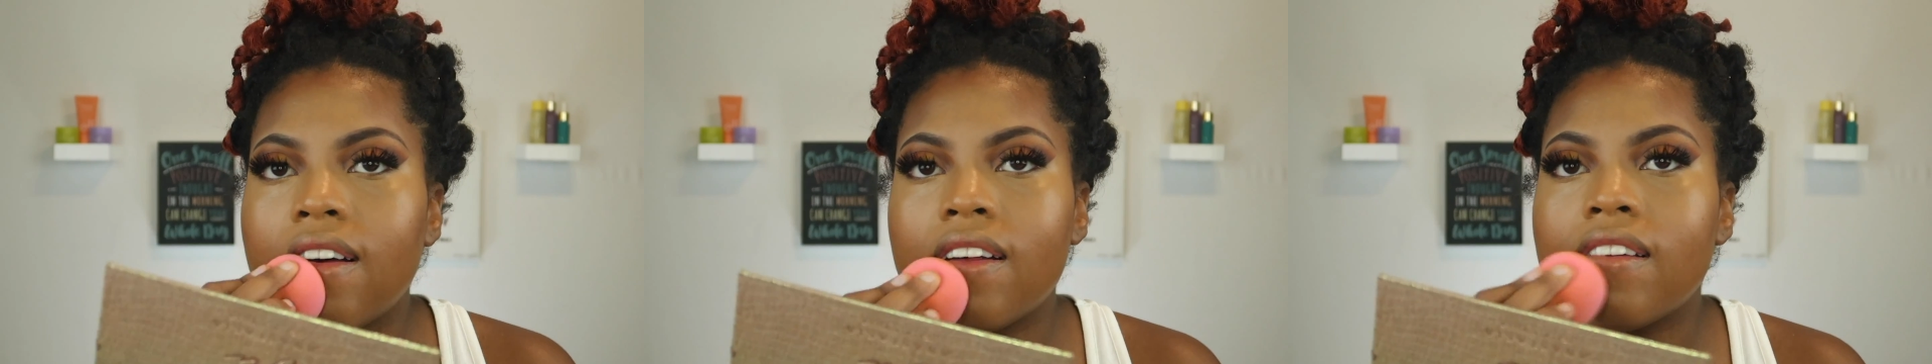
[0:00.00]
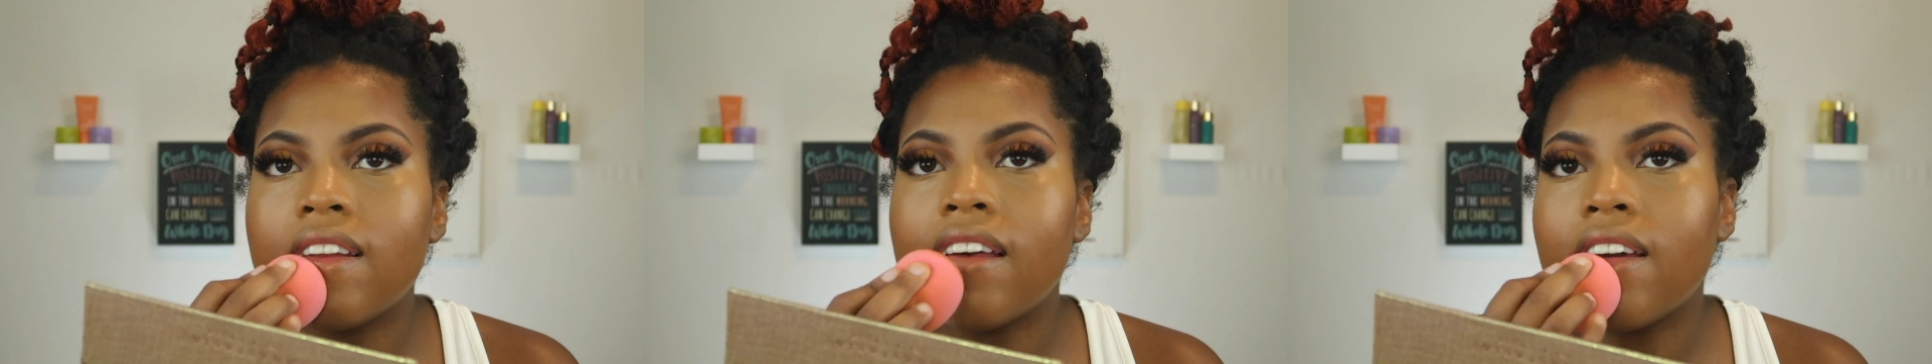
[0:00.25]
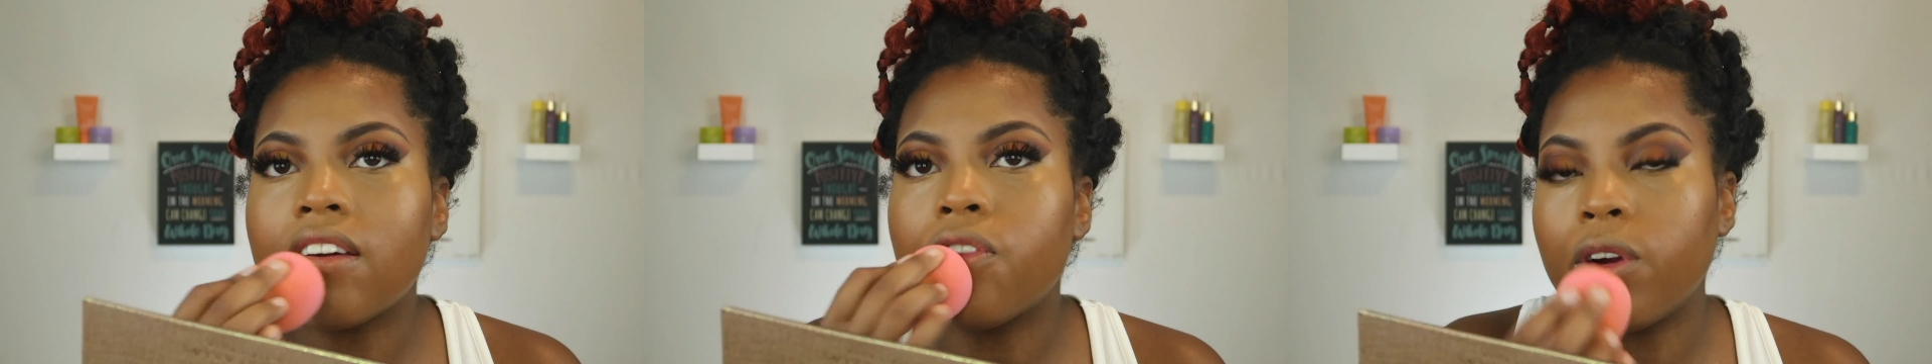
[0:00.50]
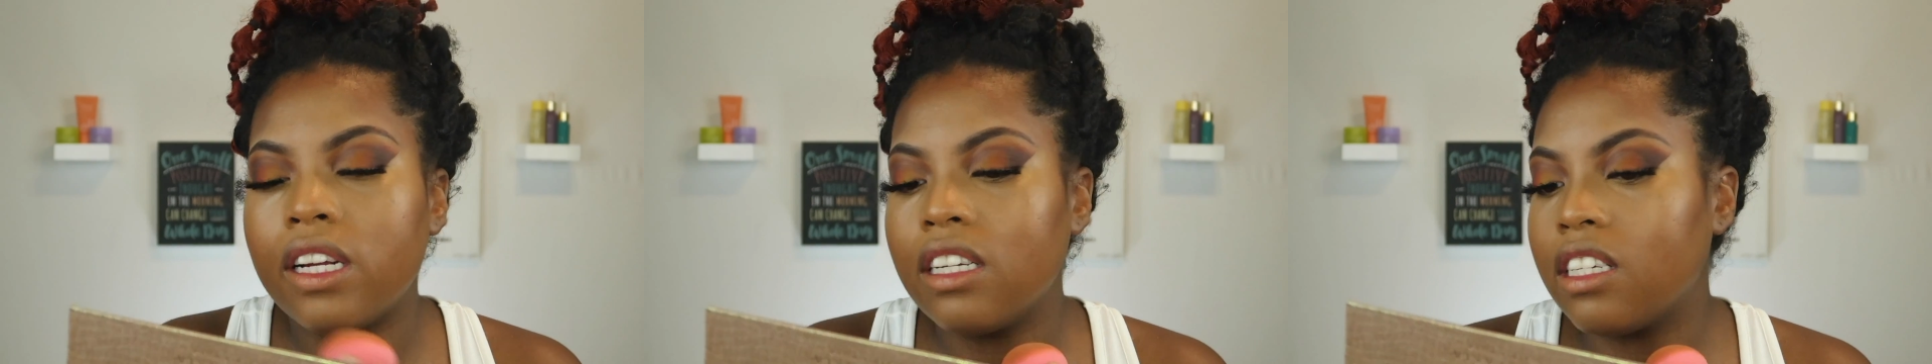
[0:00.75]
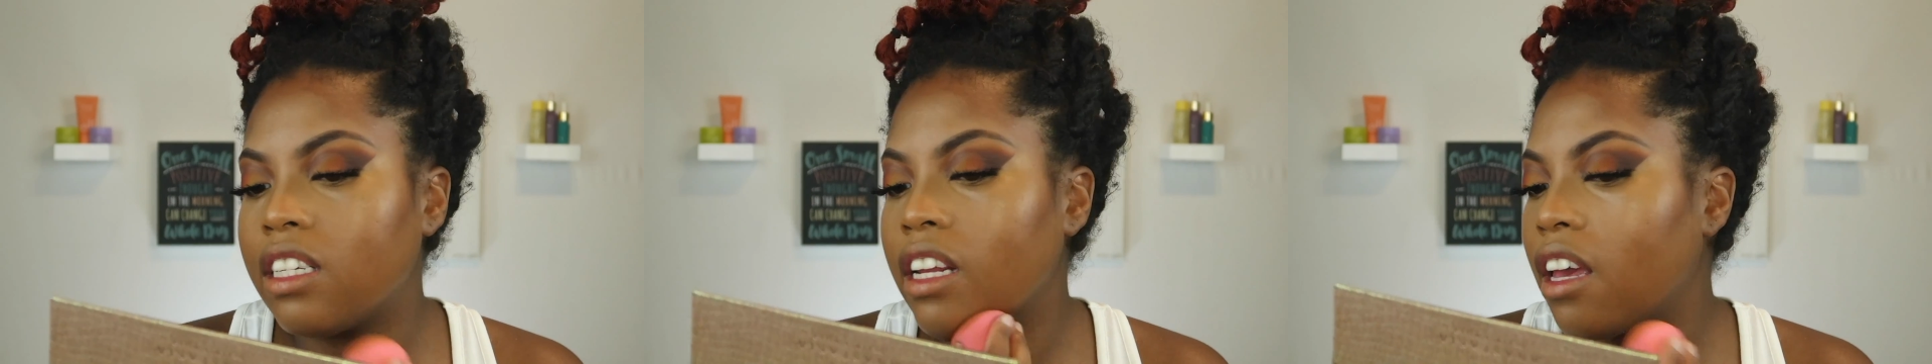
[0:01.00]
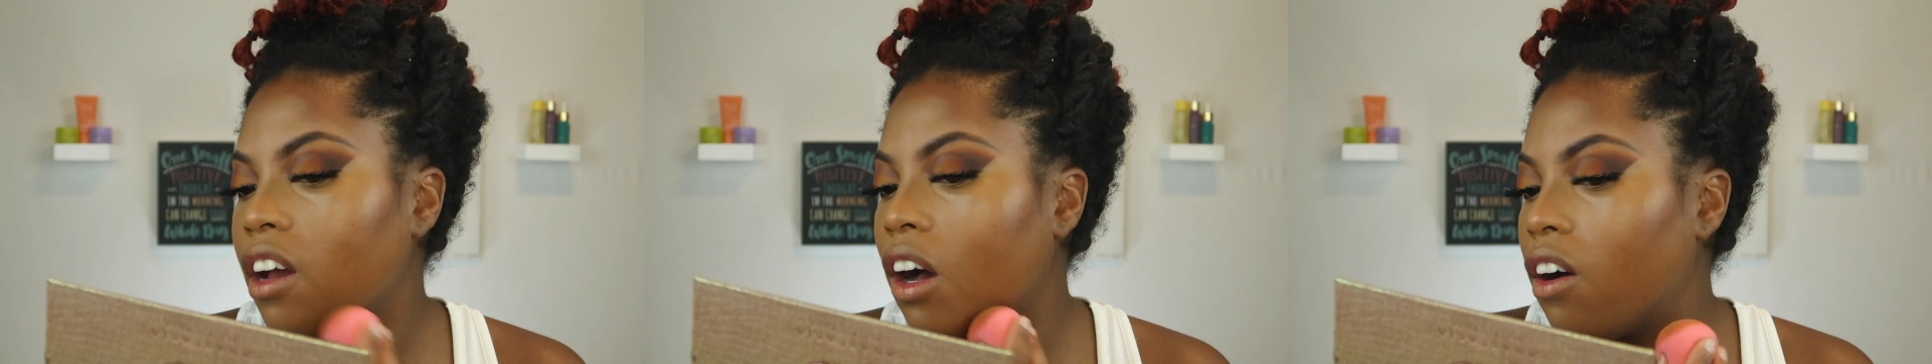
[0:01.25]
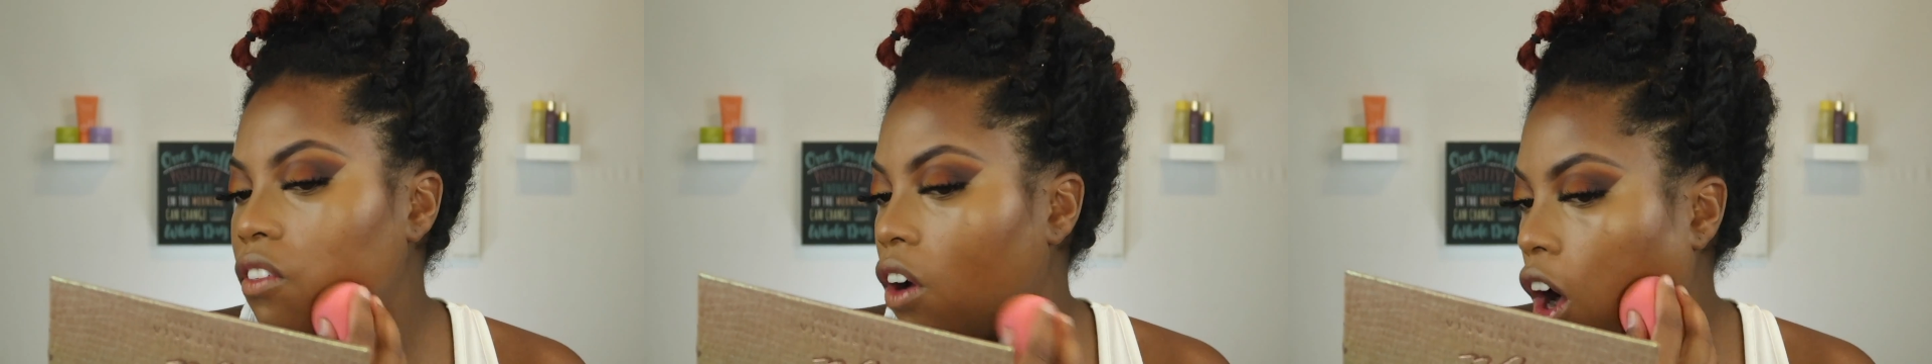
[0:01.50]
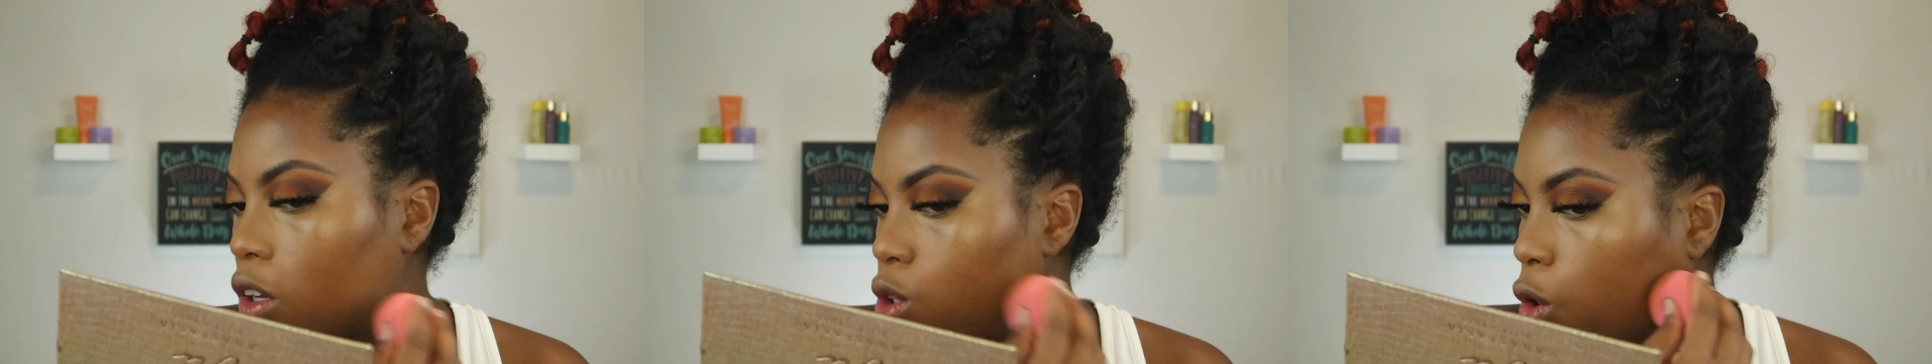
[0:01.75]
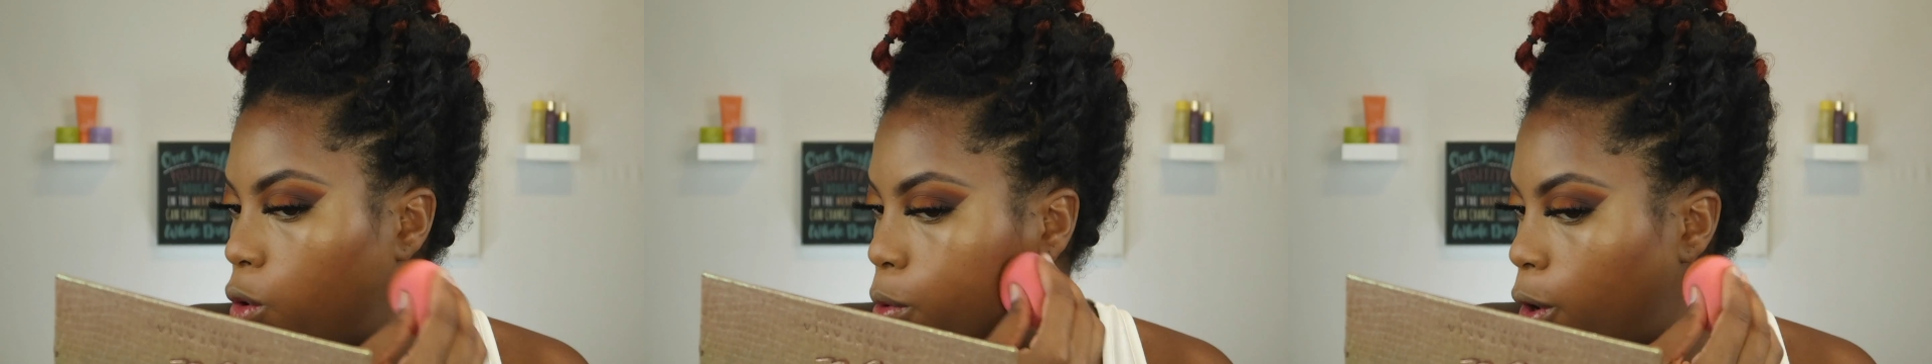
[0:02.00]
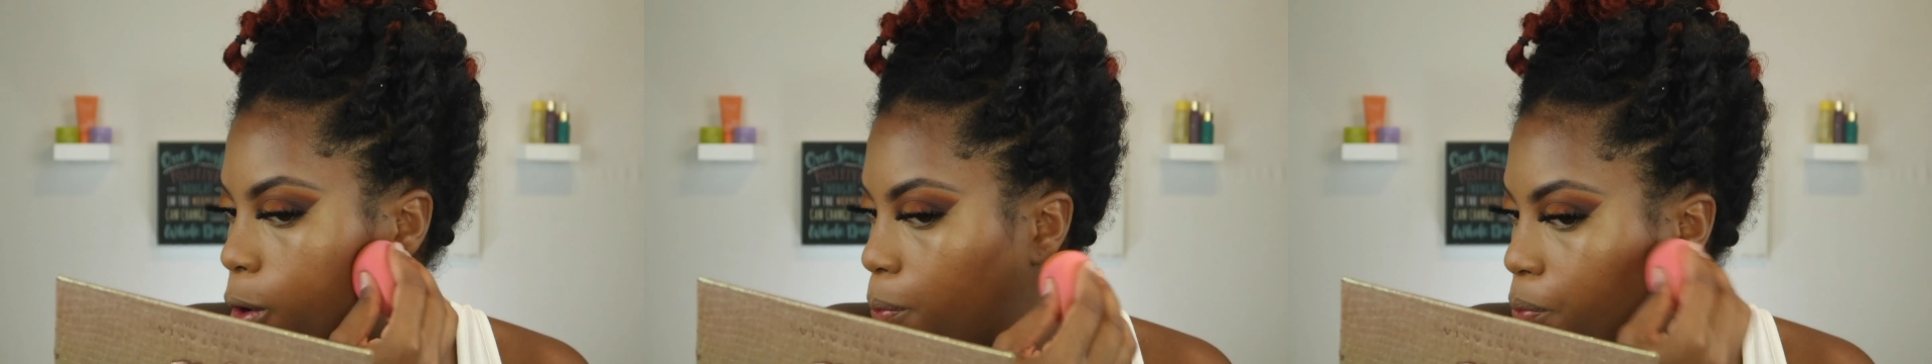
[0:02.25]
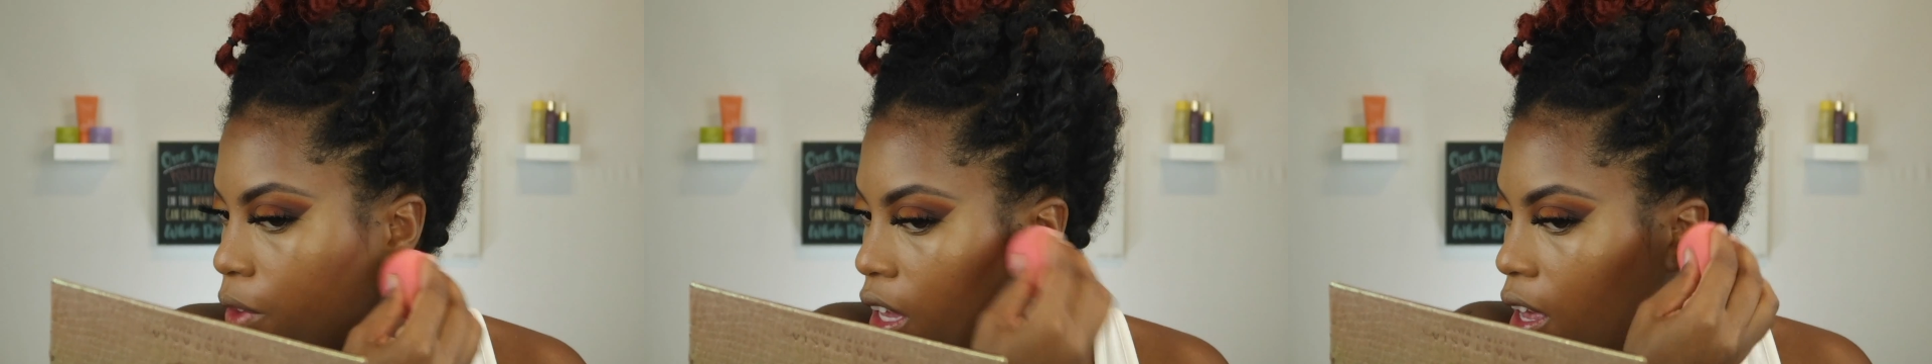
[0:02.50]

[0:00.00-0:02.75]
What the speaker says: like for each day of October,